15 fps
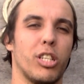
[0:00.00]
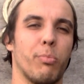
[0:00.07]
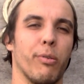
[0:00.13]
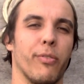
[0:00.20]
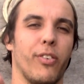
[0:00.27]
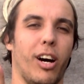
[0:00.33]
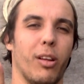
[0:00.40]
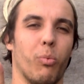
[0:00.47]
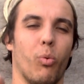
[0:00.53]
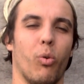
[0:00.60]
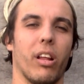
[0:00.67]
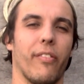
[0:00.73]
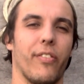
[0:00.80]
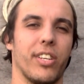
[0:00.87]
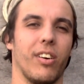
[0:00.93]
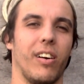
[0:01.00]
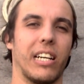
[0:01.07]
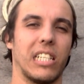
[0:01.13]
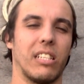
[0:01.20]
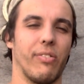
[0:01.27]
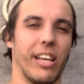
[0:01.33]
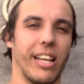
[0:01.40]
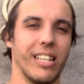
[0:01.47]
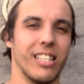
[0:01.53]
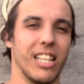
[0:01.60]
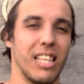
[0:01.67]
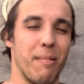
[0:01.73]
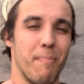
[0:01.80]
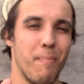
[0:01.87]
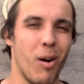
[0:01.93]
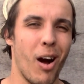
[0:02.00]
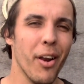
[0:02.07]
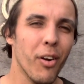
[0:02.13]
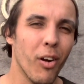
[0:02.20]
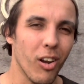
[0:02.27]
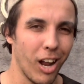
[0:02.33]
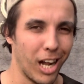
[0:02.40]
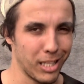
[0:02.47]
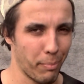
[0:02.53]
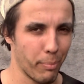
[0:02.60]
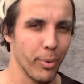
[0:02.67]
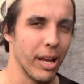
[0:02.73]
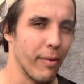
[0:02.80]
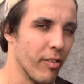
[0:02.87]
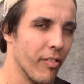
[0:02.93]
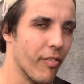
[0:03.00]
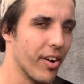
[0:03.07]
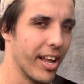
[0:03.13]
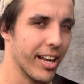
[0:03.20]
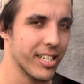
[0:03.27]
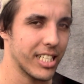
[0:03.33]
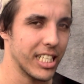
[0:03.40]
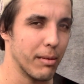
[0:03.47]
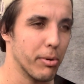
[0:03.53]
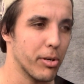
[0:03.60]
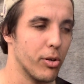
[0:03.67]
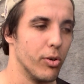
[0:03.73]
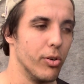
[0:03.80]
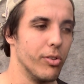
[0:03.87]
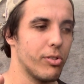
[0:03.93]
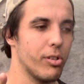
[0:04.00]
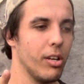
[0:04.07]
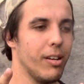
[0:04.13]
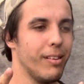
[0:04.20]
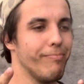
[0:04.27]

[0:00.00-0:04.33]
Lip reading: to provide warning for Tigers fans that you might not like the preview for next year, because